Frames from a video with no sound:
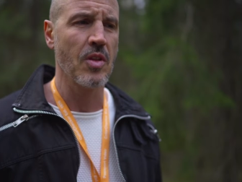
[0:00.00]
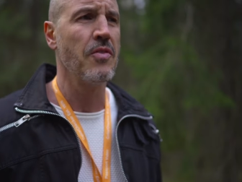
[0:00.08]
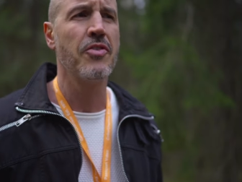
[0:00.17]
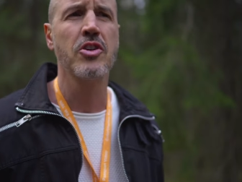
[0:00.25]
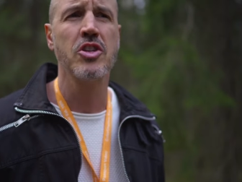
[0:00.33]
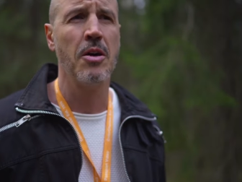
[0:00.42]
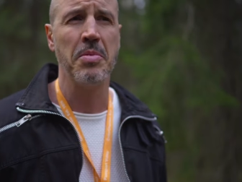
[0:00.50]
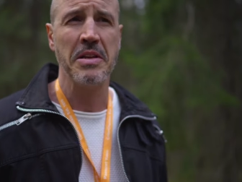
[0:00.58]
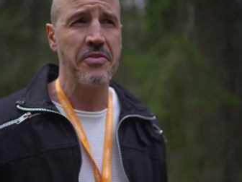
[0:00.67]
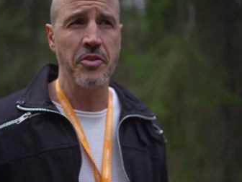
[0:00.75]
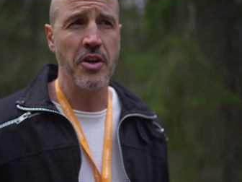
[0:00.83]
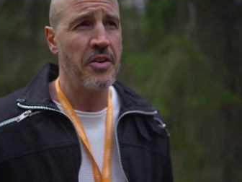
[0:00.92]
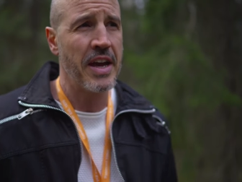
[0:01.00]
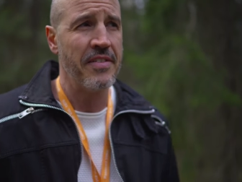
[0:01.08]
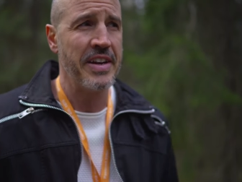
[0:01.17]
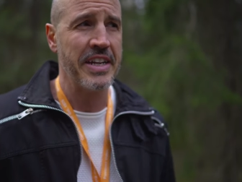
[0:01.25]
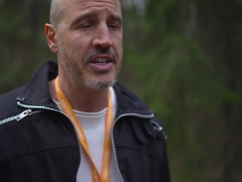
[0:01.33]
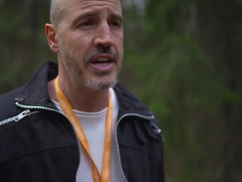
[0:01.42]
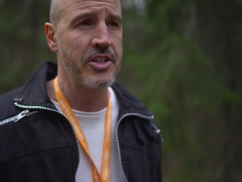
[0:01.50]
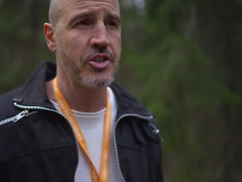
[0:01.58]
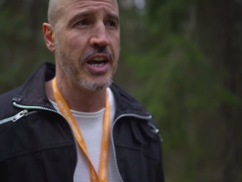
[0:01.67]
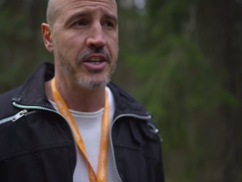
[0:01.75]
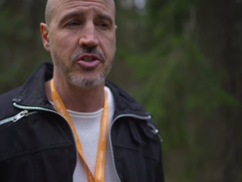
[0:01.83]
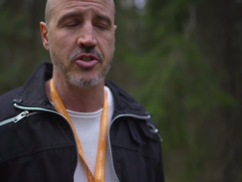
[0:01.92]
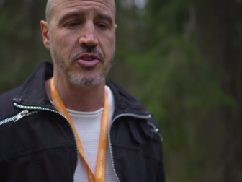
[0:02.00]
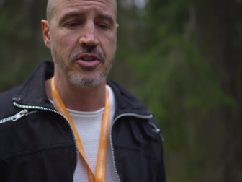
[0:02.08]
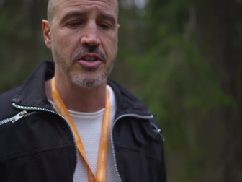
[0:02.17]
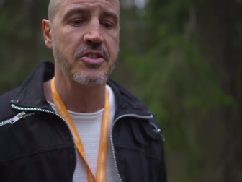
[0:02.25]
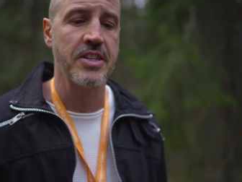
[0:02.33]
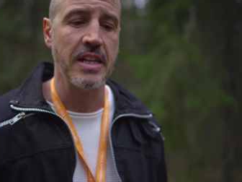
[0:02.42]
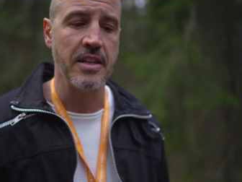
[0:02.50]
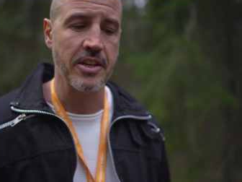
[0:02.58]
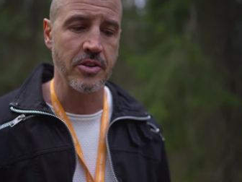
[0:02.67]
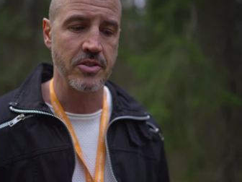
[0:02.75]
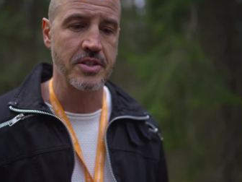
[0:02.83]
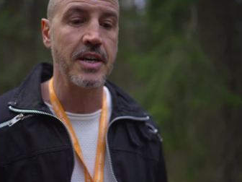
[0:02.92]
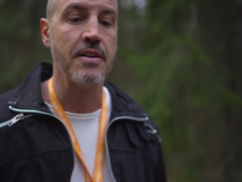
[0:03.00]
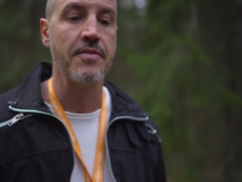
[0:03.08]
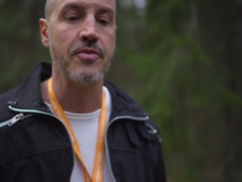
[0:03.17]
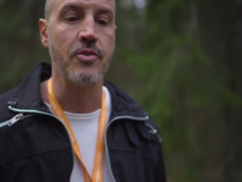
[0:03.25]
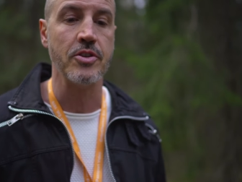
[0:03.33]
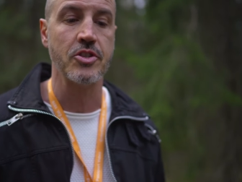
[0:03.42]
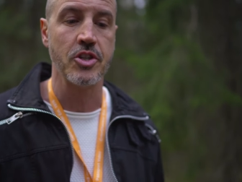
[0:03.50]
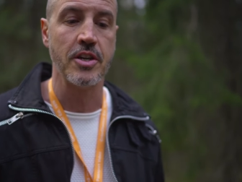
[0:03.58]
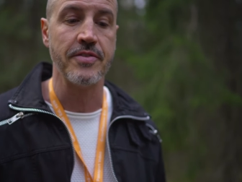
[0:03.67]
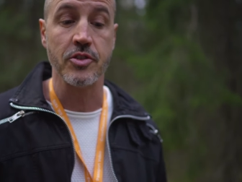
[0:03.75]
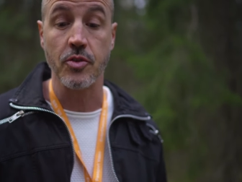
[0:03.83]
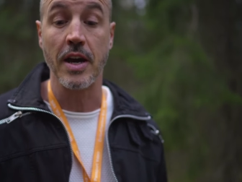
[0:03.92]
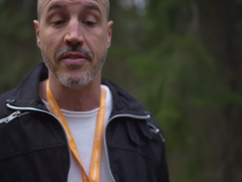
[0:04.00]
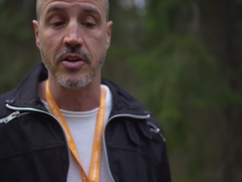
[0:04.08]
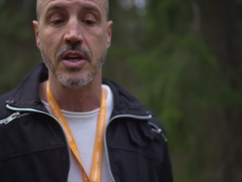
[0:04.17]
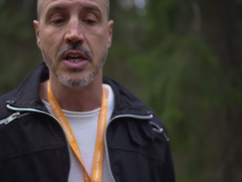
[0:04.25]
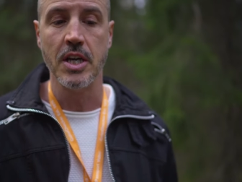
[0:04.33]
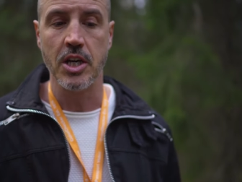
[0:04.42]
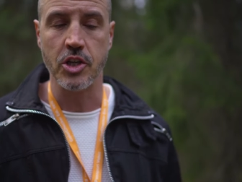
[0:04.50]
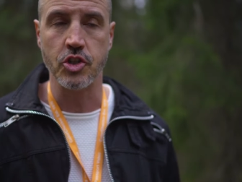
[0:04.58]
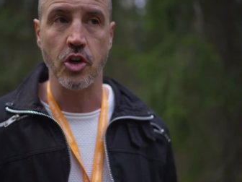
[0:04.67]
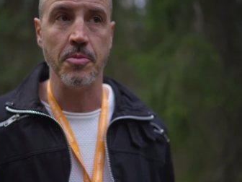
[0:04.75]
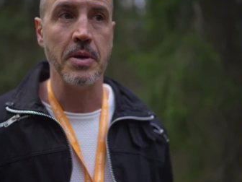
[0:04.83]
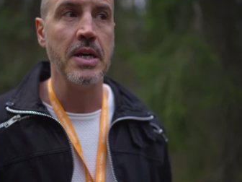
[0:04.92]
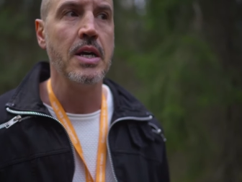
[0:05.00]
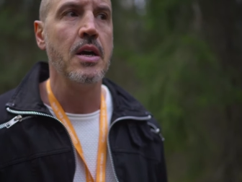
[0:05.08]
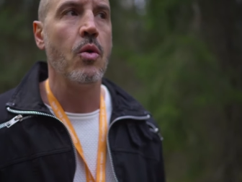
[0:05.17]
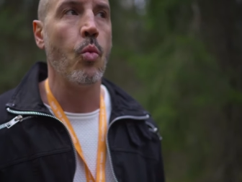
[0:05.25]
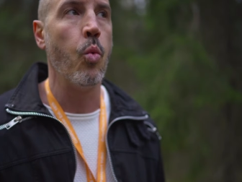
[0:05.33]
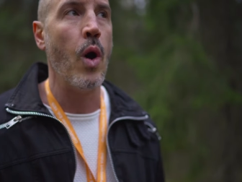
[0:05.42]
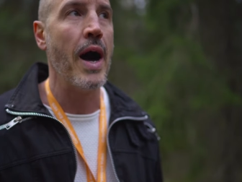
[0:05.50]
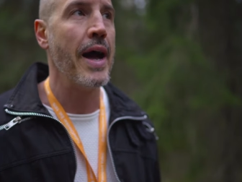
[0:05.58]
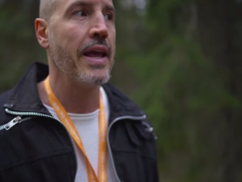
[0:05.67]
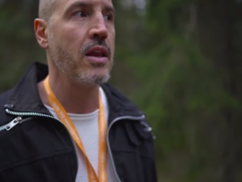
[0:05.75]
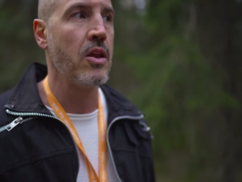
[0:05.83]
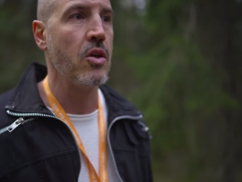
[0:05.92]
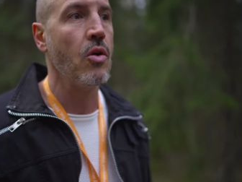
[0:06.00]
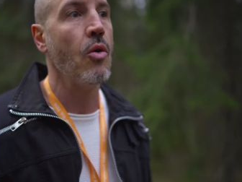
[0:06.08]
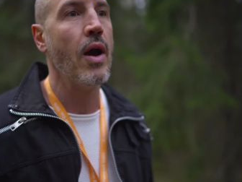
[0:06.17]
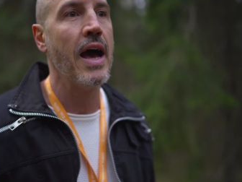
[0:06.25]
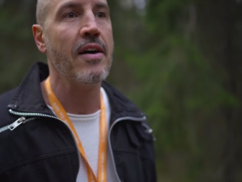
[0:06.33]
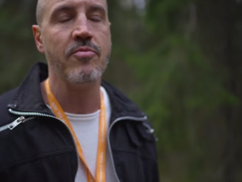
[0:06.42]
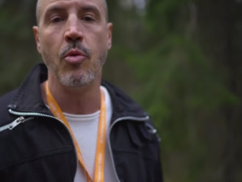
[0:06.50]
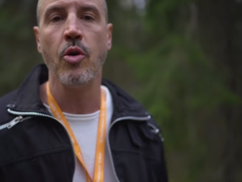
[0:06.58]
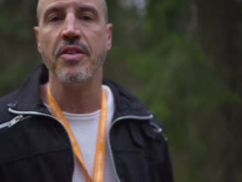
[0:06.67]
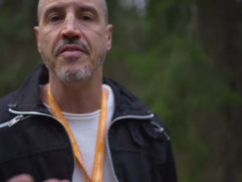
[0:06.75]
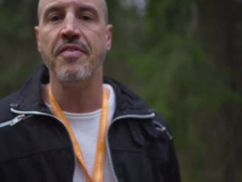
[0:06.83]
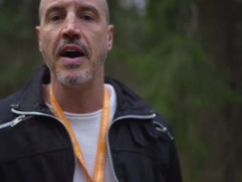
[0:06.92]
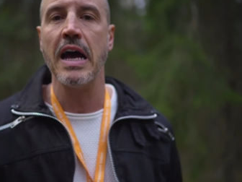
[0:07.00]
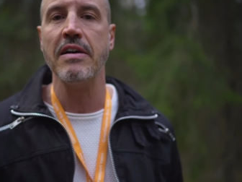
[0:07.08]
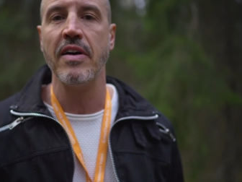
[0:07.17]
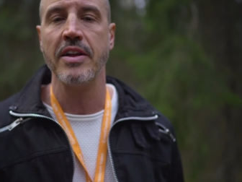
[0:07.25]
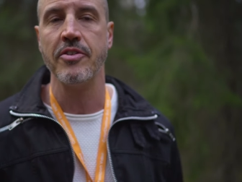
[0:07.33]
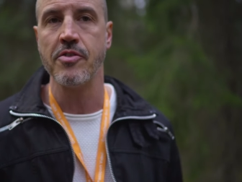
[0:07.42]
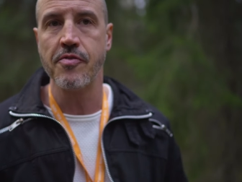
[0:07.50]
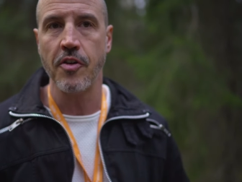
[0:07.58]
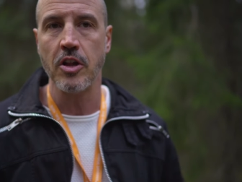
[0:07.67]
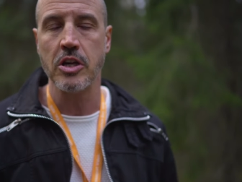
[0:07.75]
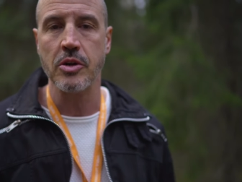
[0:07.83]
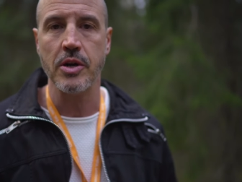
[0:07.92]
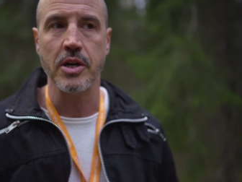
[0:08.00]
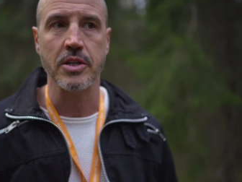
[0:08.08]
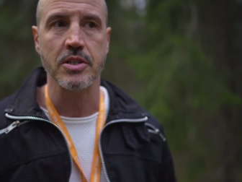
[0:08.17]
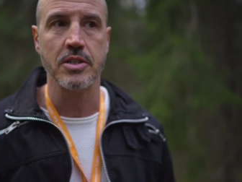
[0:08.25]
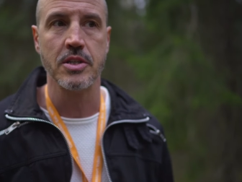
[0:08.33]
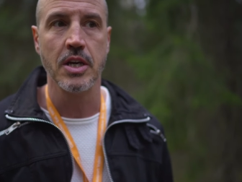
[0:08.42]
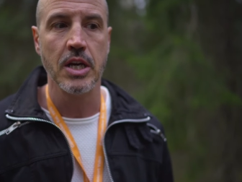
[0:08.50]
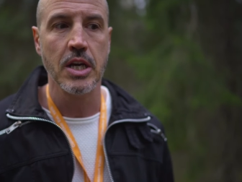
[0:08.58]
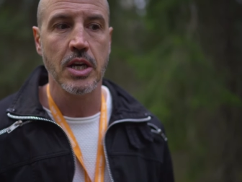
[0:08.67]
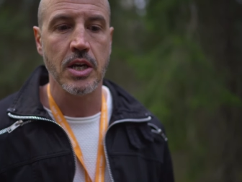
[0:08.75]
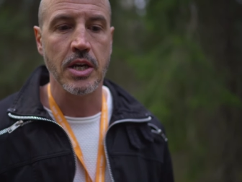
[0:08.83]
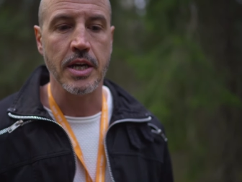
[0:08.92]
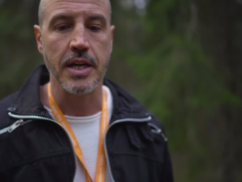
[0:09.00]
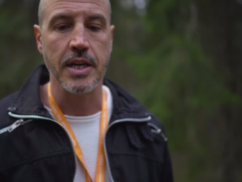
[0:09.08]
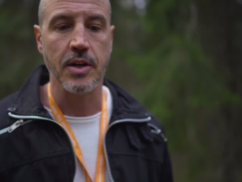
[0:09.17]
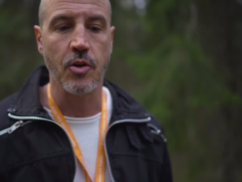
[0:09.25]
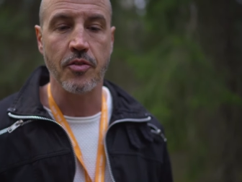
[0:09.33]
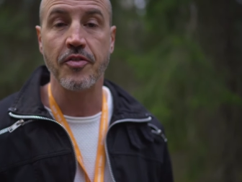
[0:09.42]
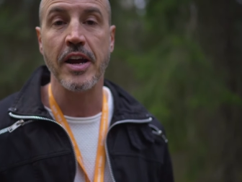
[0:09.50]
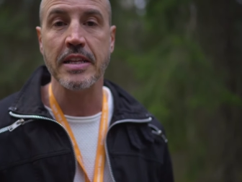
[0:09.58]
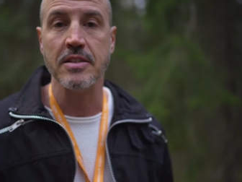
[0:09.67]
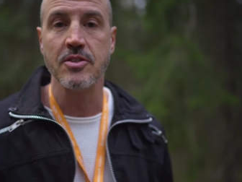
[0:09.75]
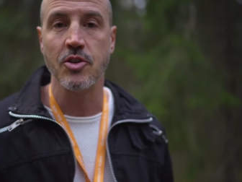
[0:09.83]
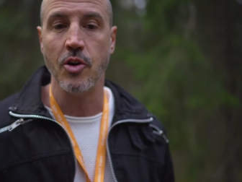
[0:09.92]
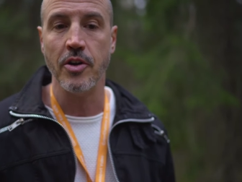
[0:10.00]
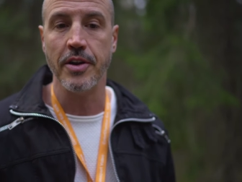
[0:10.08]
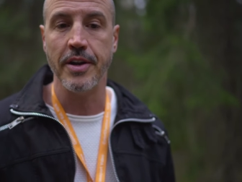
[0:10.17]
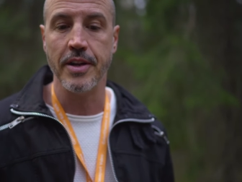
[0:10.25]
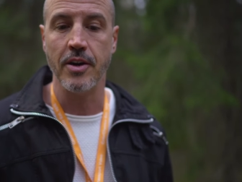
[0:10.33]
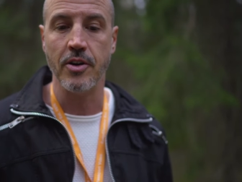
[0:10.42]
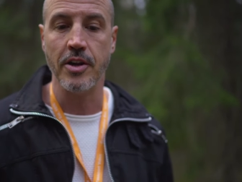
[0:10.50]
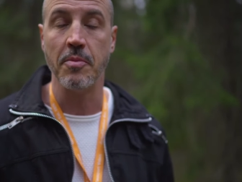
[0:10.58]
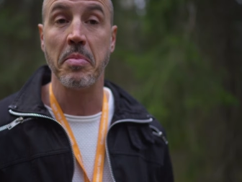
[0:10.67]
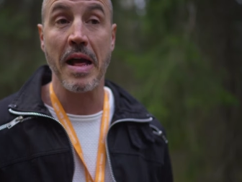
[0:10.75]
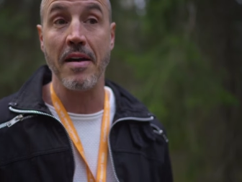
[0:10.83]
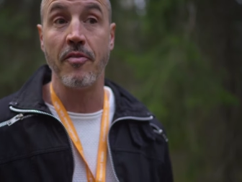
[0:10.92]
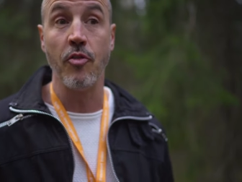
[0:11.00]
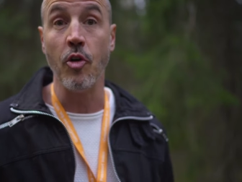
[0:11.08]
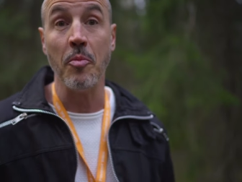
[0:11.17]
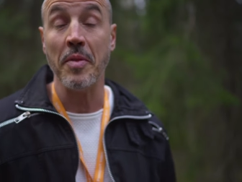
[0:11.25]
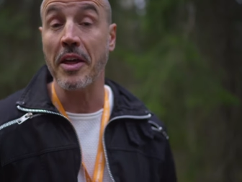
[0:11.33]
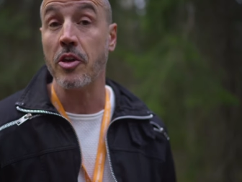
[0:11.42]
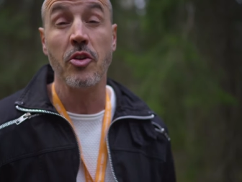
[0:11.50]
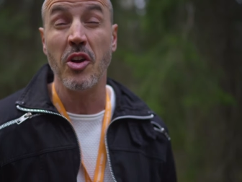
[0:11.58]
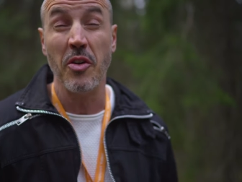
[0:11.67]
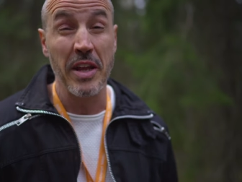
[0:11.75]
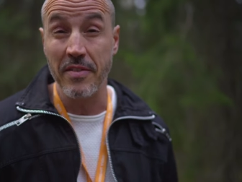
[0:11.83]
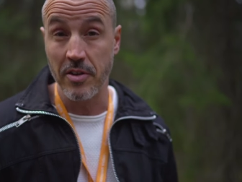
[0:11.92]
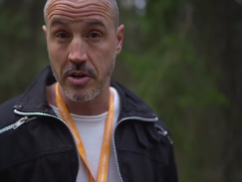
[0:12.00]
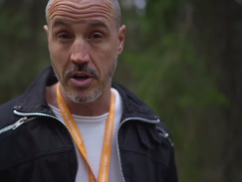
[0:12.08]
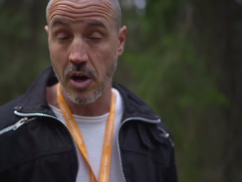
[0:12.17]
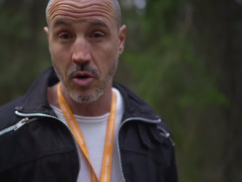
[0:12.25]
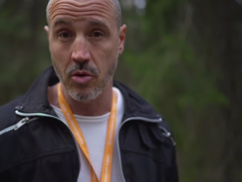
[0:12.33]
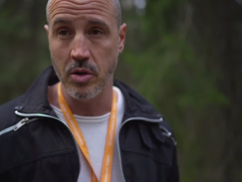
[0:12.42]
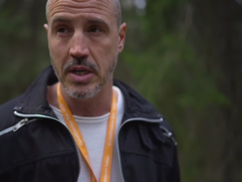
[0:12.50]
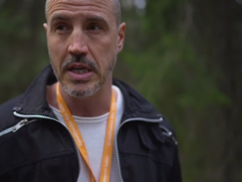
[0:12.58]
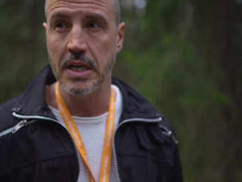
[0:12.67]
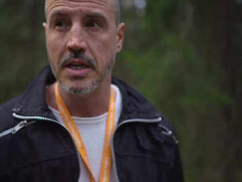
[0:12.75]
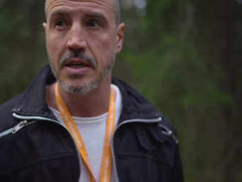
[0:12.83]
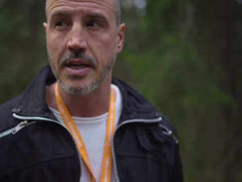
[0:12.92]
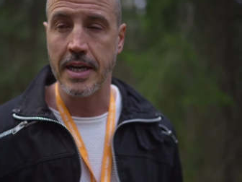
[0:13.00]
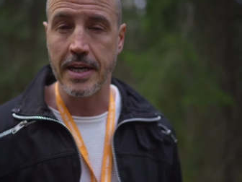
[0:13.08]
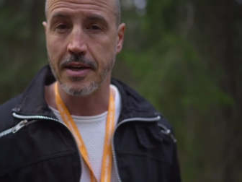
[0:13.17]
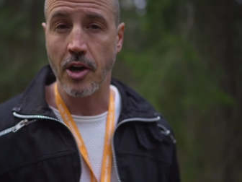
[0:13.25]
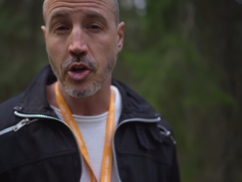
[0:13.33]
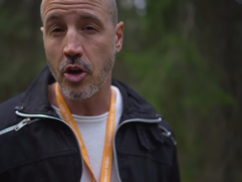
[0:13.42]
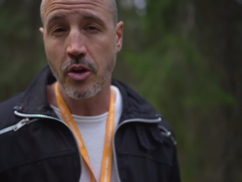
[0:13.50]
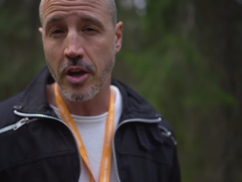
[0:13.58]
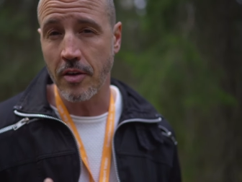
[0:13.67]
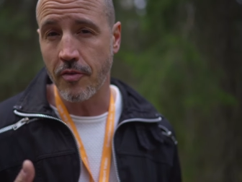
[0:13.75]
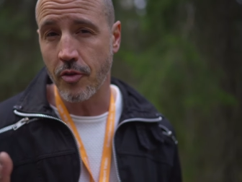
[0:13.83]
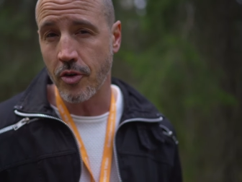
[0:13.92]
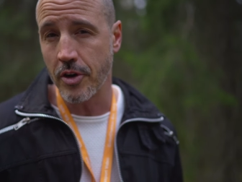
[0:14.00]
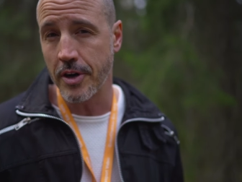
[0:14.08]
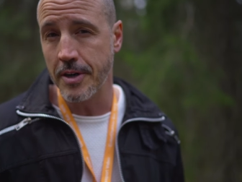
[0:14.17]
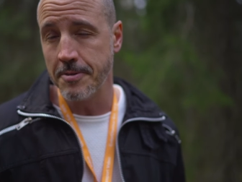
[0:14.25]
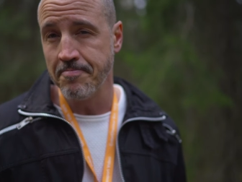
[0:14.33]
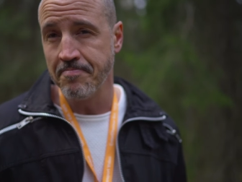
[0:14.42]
For example, if you don't have any education, you're not selling yourself or a service, you have a, a job. Why do you have more than five hundred followers uh, or friends on, on a platform that you don't even know? Uh, are you looking for,